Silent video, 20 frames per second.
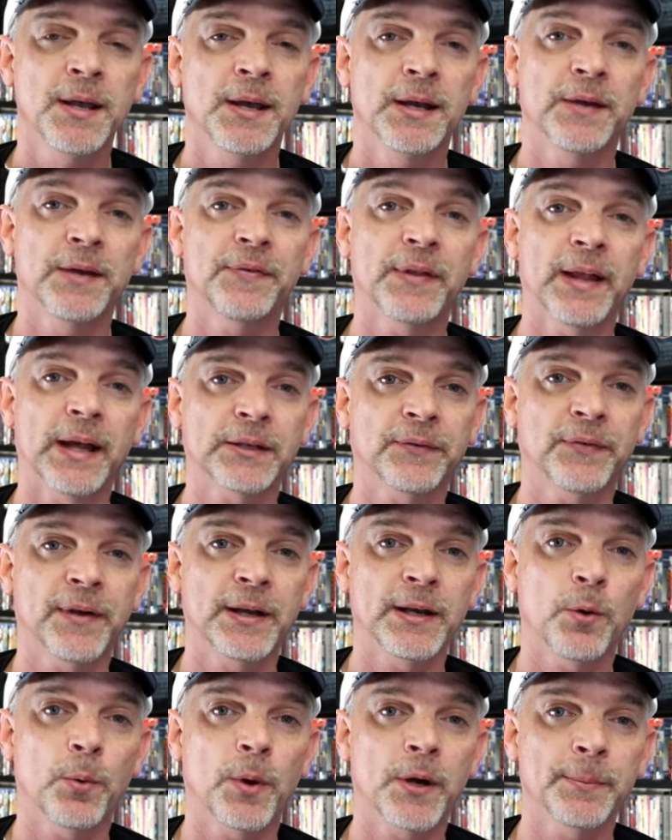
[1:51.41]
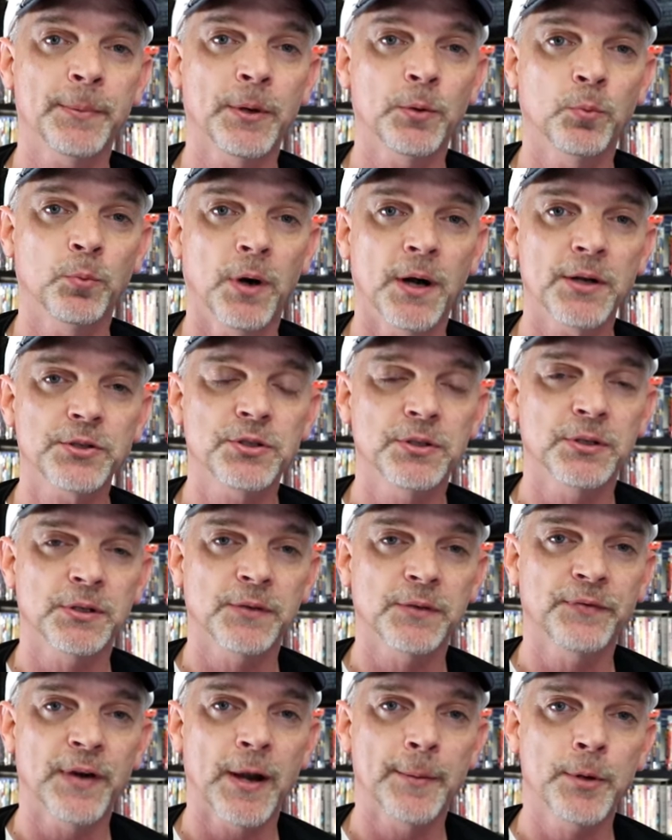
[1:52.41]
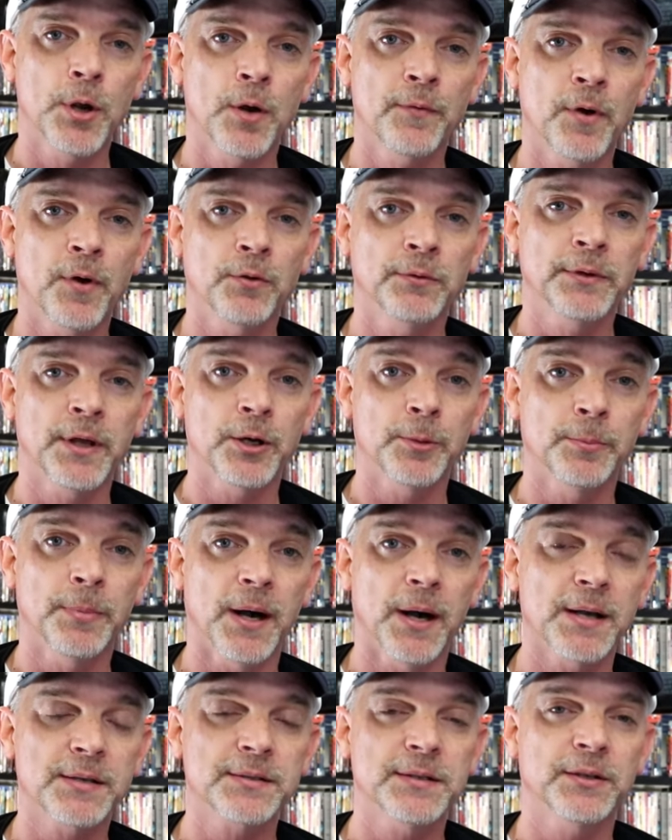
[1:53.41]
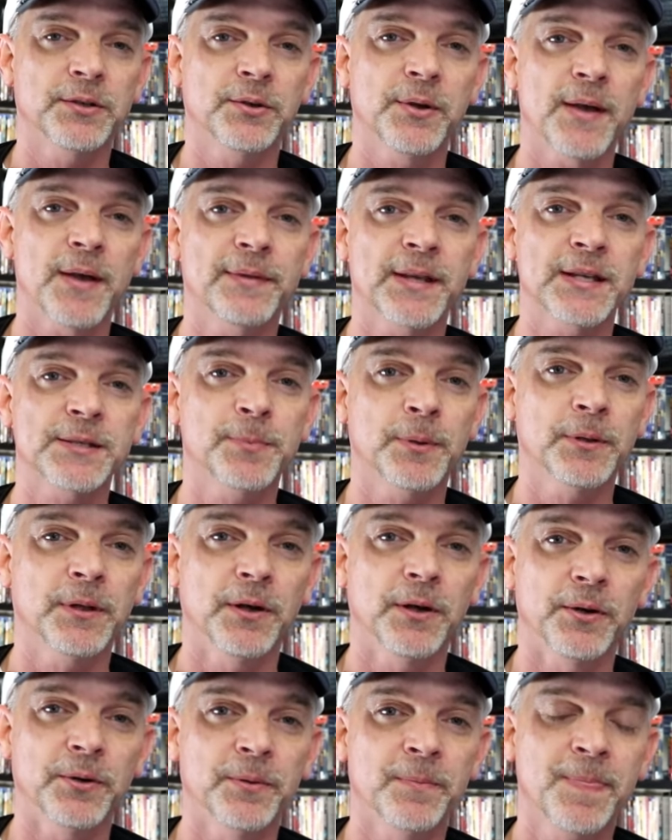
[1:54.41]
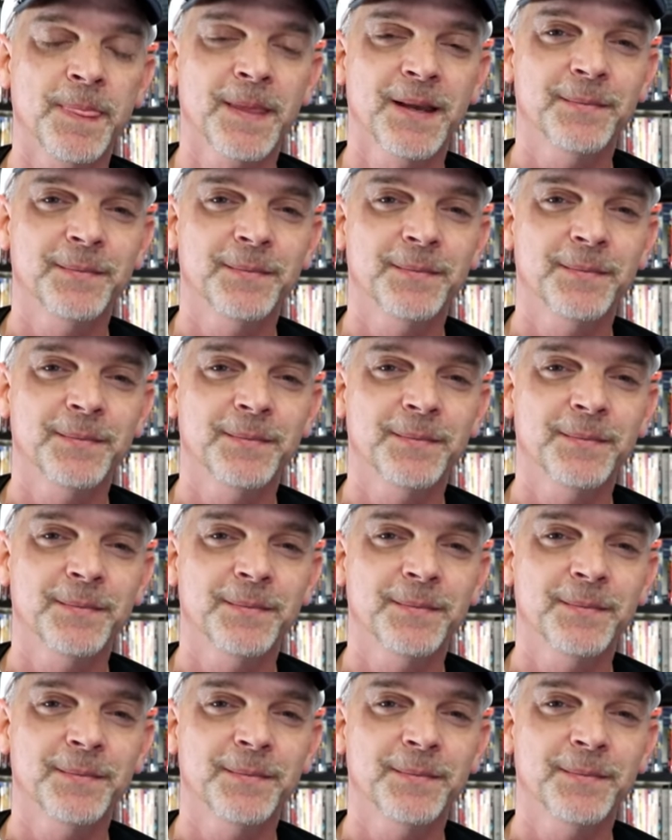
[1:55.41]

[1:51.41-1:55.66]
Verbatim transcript: And if you'd like to find out what I've been watching, you can find me over on Letterboxd. I do have links below.